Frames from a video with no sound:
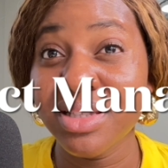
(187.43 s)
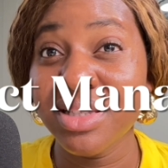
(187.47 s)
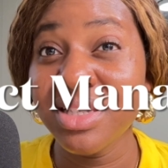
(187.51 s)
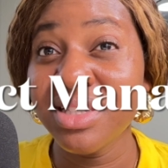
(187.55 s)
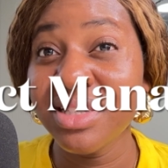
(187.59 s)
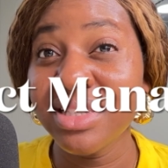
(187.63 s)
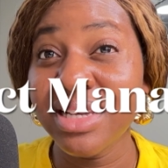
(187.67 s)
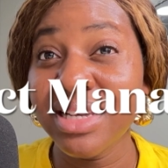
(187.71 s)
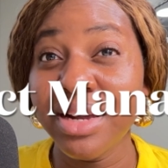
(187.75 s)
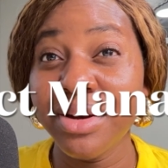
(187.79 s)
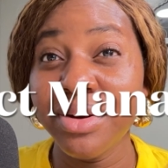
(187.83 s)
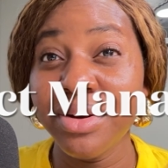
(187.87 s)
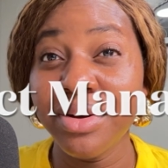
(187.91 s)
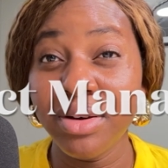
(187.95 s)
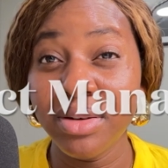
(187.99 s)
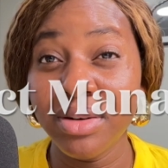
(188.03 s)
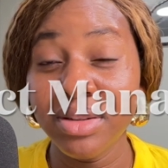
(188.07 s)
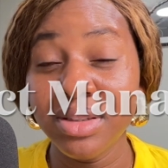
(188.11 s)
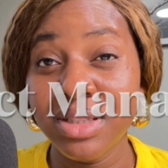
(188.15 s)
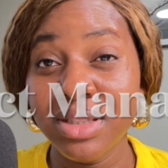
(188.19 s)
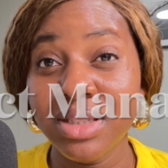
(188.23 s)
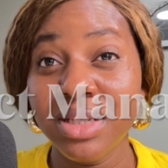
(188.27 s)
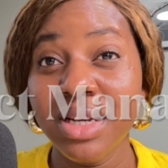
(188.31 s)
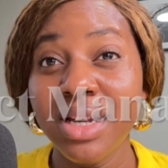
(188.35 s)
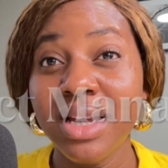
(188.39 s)
These are
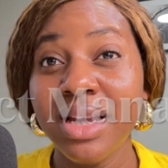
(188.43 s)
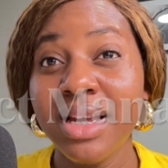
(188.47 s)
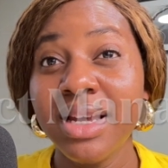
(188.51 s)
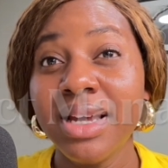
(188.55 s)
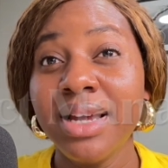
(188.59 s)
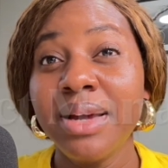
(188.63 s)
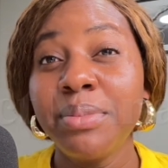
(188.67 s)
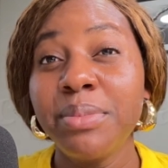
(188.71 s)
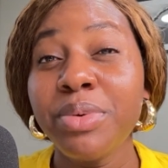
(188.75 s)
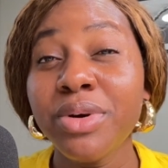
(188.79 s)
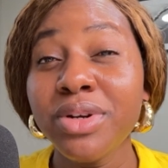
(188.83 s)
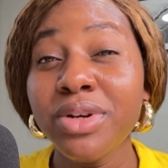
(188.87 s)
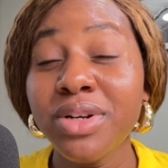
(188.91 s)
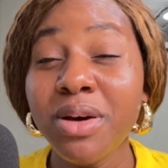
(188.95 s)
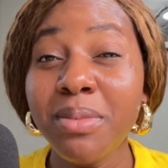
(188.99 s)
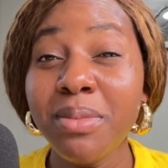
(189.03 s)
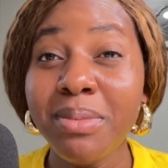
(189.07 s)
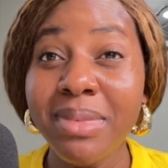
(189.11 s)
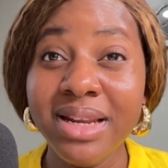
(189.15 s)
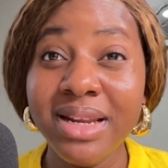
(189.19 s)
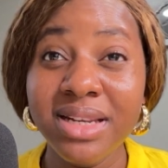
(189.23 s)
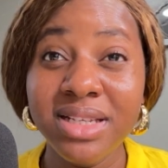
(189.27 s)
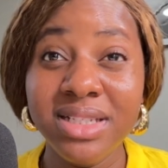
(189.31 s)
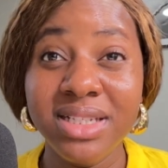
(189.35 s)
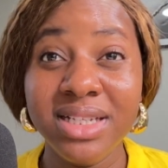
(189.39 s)
not product
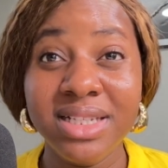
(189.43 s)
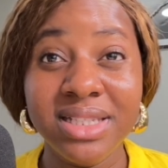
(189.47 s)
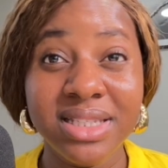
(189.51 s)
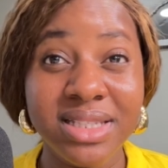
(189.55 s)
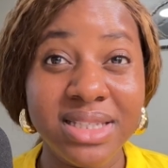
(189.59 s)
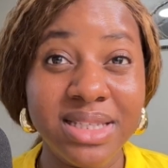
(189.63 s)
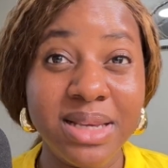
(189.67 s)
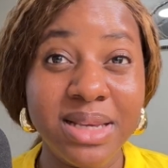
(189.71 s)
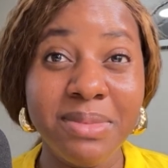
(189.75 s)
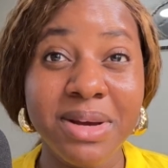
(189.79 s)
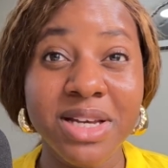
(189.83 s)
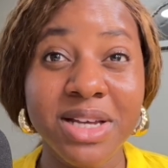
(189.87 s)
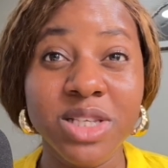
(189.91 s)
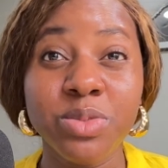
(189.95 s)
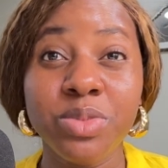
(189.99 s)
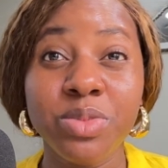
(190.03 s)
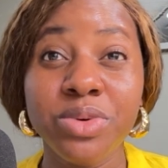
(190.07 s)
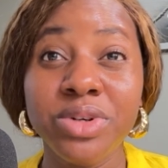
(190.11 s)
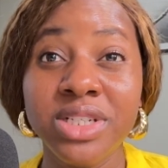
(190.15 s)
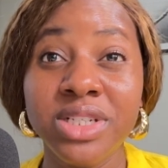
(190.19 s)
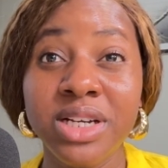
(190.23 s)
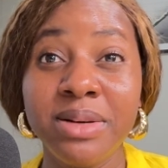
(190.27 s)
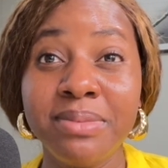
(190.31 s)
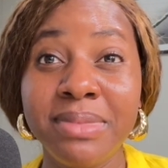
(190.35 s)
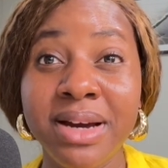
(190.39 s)
managers the same as
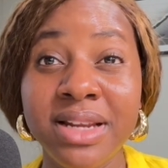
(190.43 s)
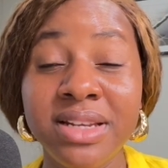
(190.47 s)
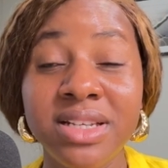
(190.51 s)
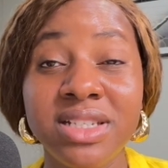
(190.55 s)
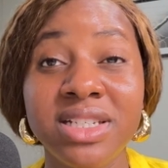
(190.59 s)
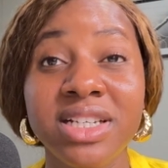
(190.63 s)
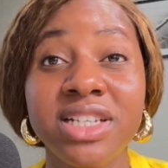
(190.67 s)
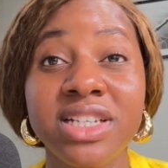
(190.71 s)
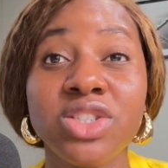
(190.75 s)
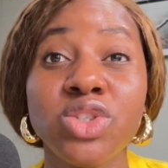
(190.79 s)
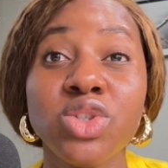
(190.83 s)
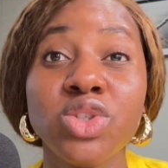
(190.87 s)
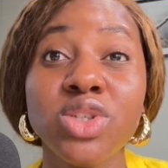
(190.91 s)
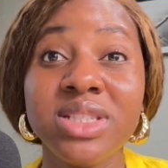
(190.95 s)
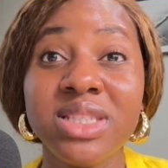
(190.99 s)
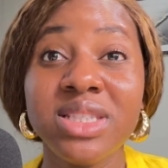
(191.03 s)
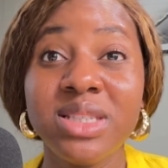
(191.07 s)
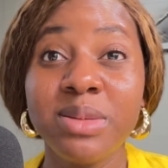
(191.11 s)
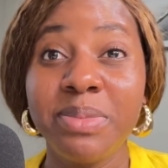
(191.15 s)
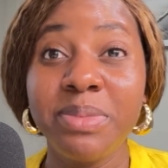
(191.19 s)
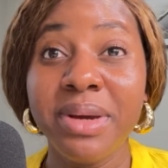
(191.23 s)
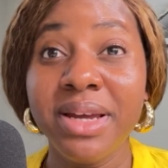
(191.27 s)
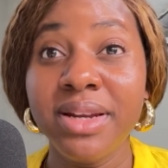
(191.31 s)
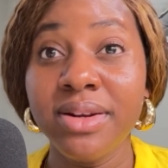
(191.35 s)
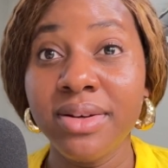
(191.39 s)
project managers, just
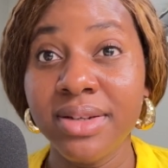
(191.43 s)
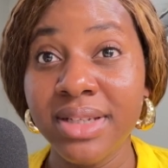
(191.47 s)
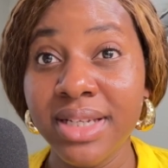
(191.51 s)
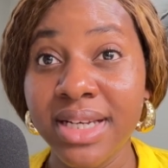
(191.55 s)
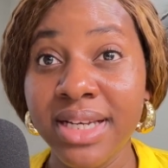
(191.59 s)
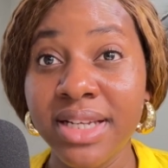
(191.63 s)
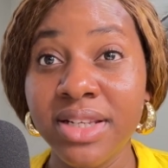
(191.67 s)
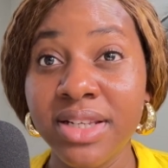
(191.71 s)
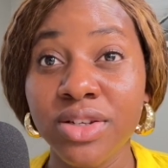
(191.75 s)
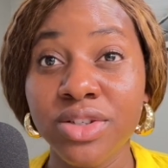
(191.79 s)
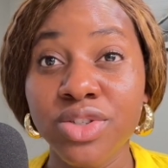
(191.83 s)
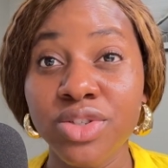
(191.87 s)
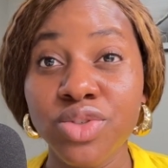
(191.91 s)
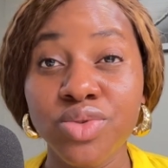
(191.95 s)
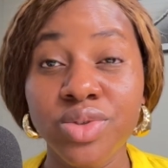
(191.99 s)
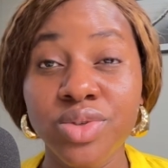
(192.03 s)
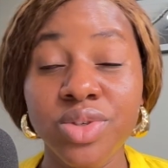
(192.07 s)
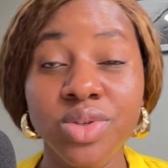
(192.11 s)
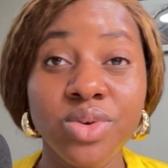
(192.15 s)
depend on the industry.